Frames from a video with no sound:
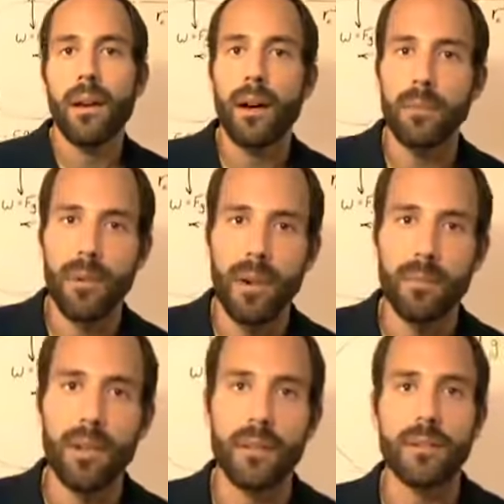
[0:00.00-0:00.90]
Hi, I'm Brian
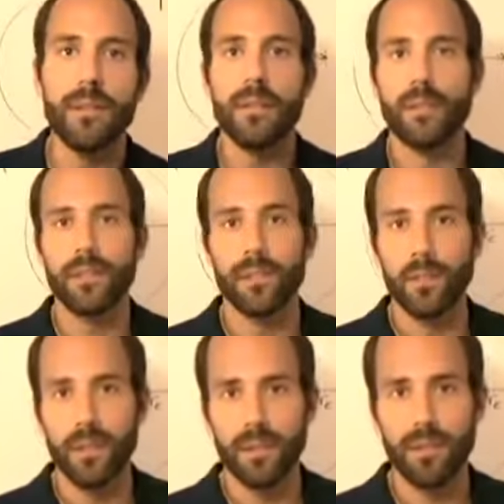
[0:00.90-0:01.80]
Mullen, and this is
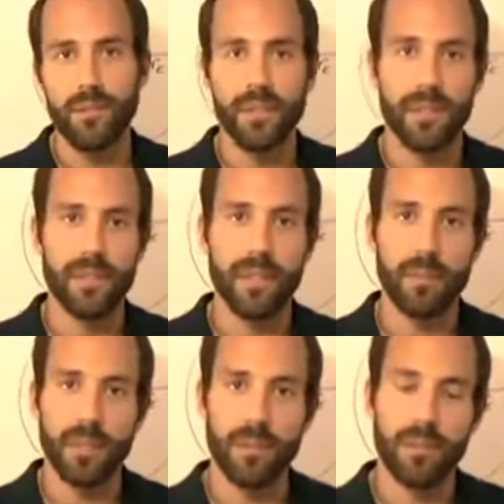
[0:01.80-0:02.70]
Balls Out Physics,
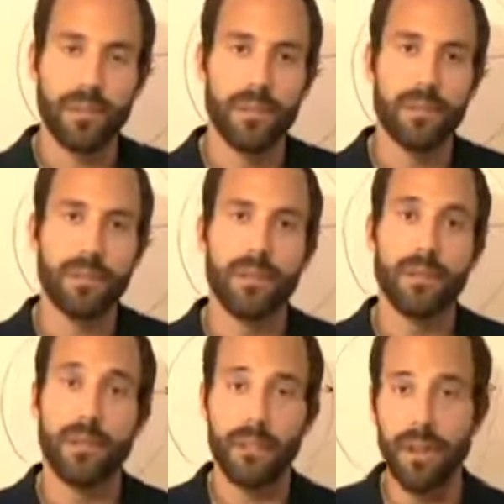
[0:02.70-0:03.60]
Episode 2,
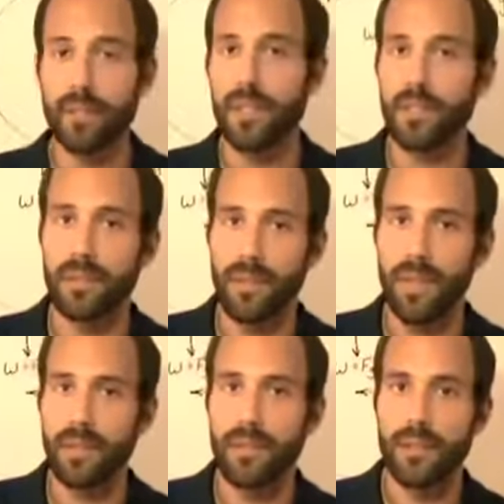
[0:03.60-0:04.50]
The Gravitational
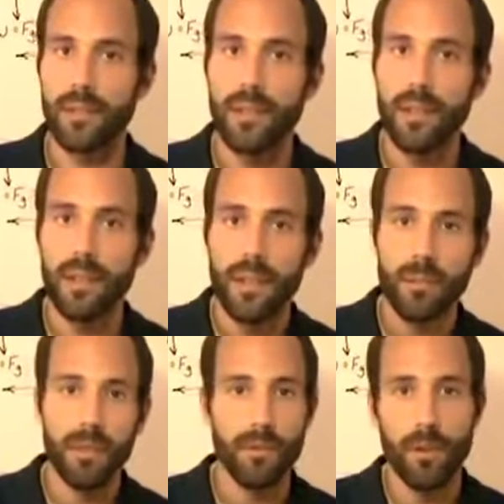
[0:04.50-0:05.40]
Constant.
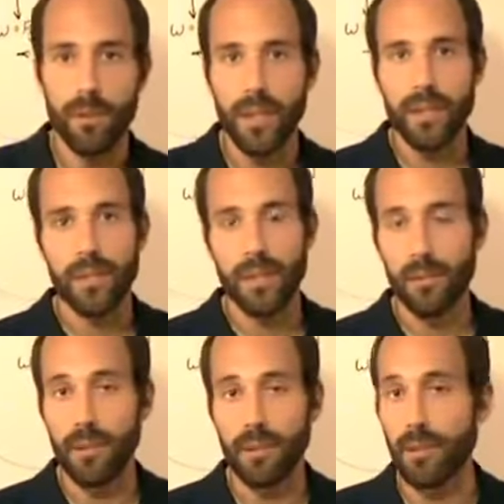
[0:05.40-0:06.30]
Before I begin, I
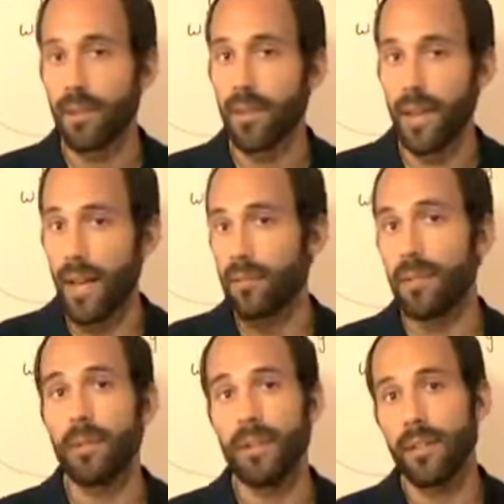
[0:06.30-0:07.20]
really want to thank
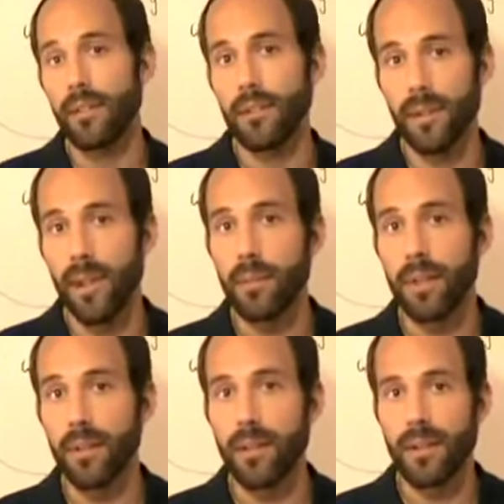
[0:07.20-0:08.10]
everybody who
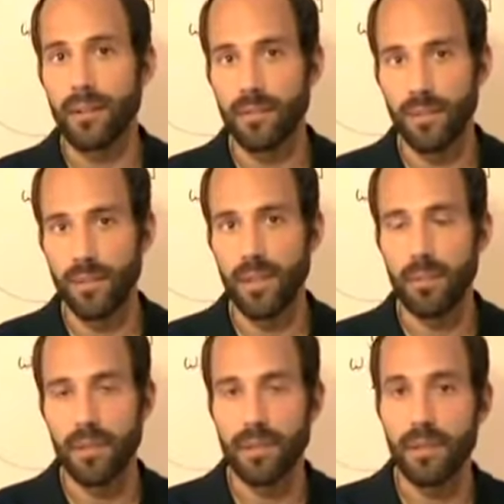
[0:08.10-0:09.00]
commented on the first
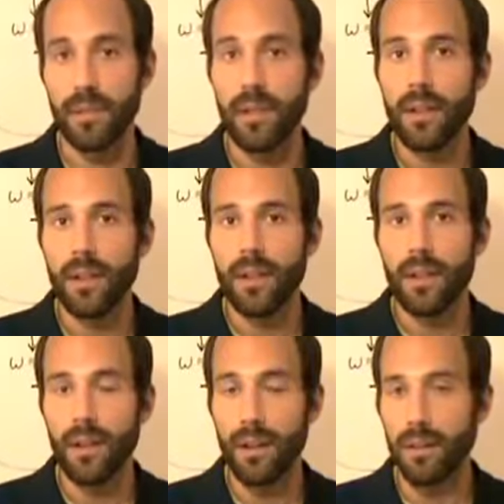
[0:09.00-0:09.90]
episode.
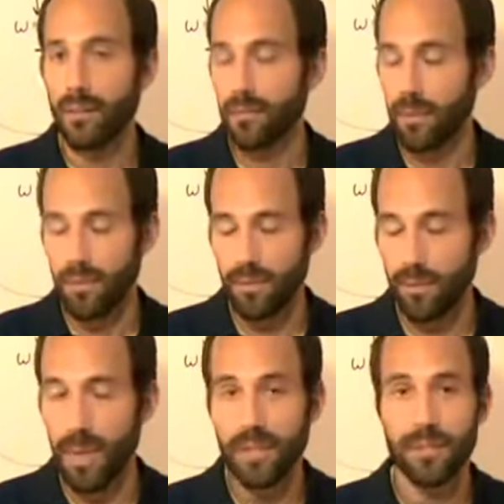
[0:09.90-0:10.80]
The
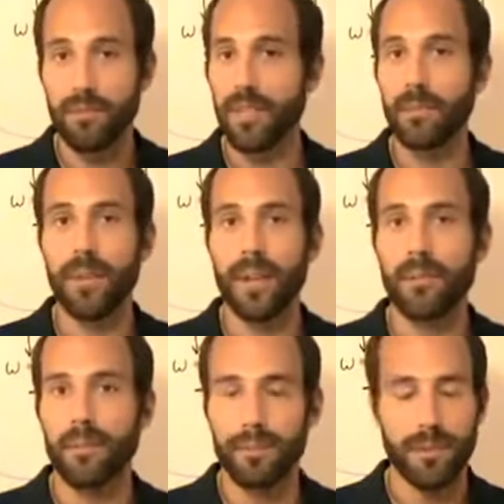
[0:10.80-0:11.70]
positive feedback
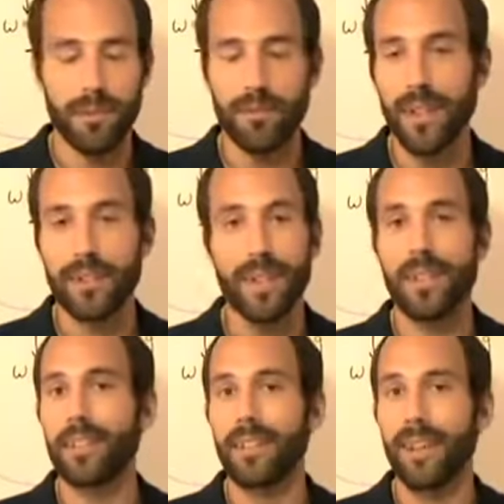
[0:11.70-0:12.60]
was
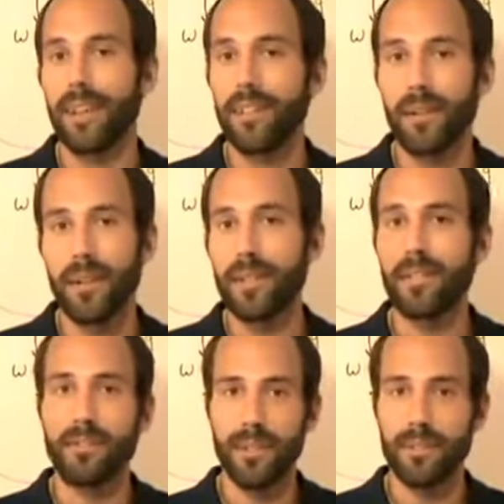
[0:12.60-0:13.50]
fantastic. I had no idea
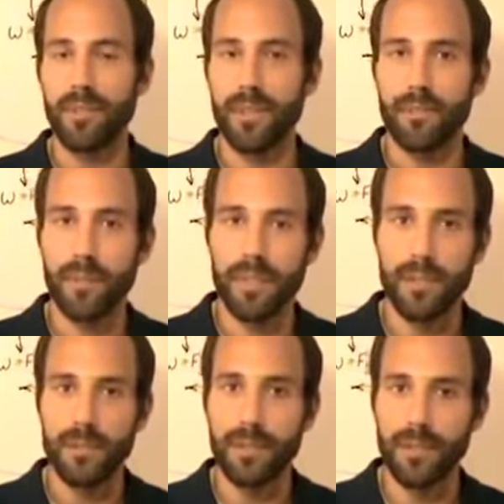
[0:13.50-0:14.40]
the video would be
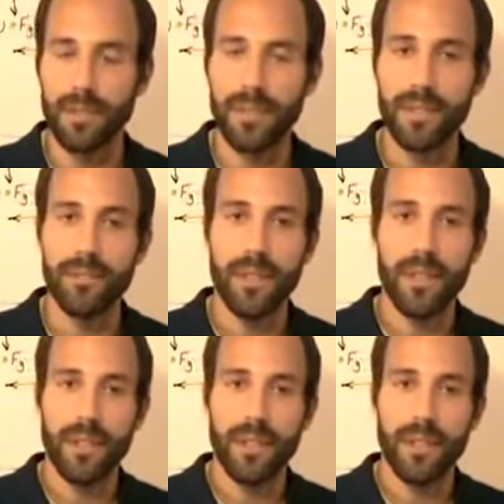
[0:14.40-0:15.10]
so well received.